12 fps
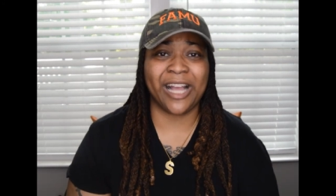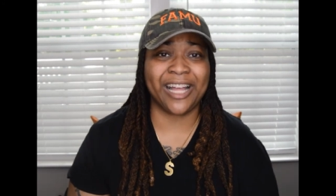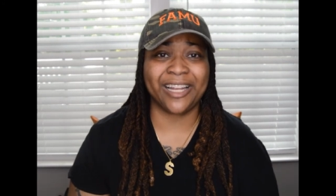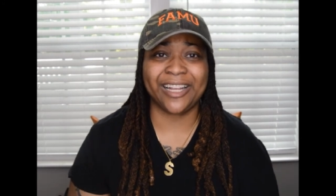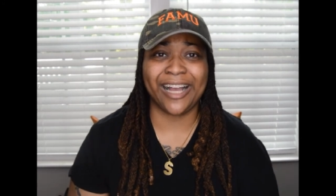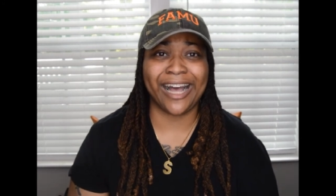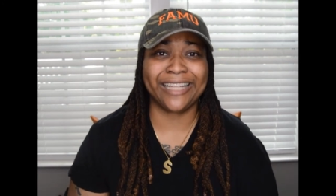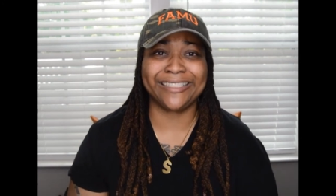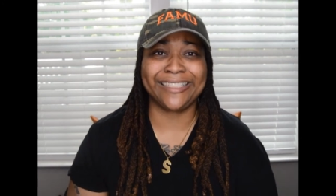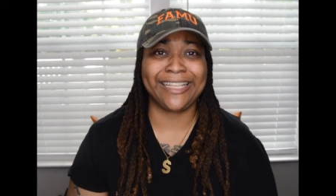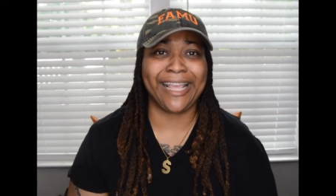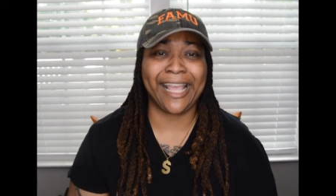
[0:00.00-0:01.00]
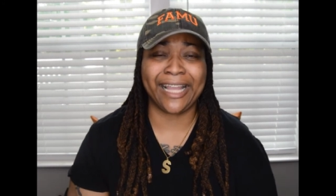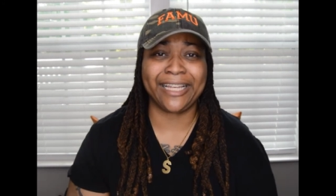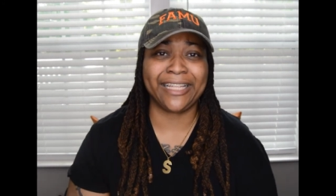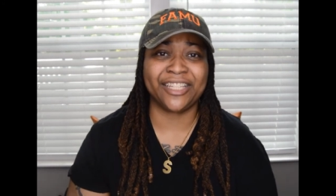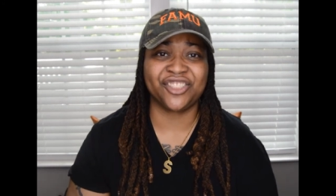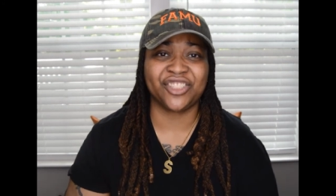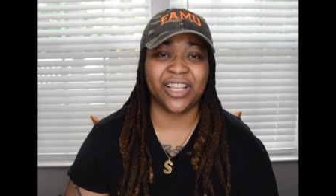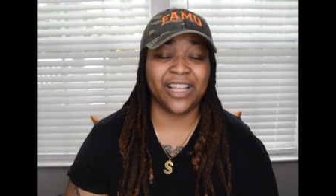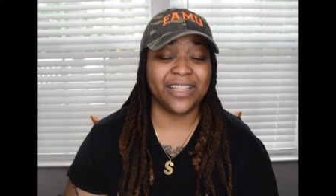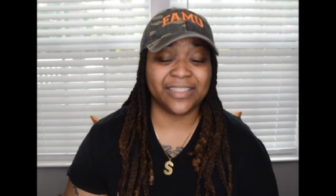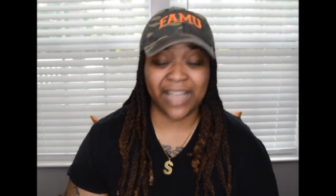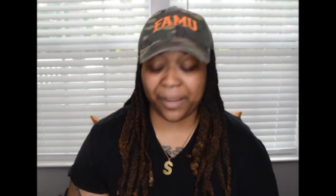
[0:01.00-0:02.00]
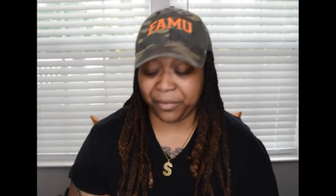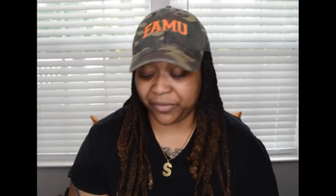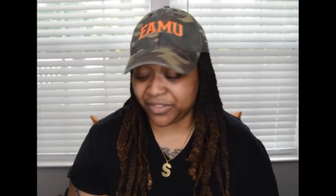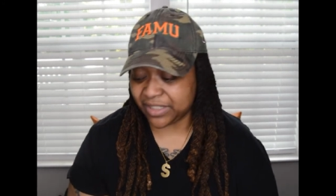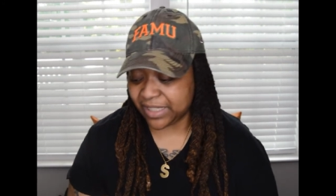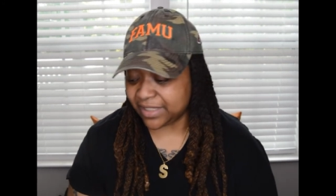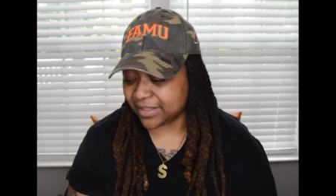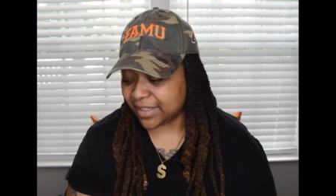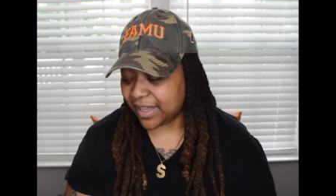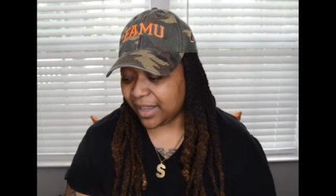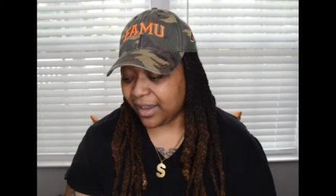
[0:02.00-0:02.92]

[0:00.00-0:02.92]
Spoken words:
kind of cotton candy-ish type of scent.